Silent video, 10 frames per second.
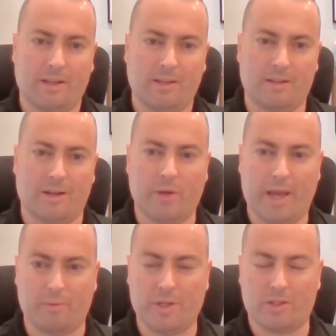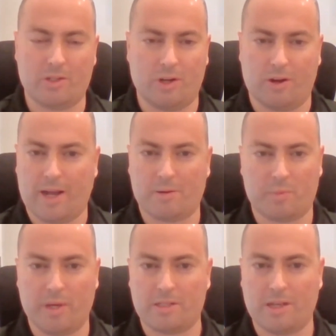We used to joke. I was
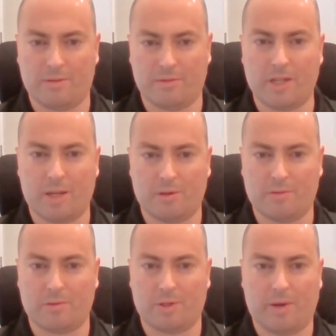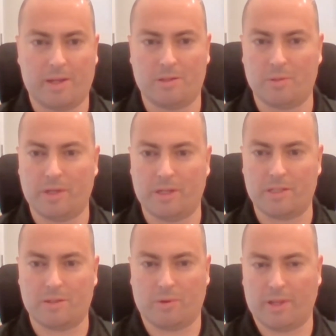based out of Futema for one of my
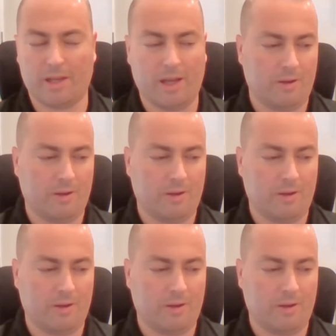UDPs, and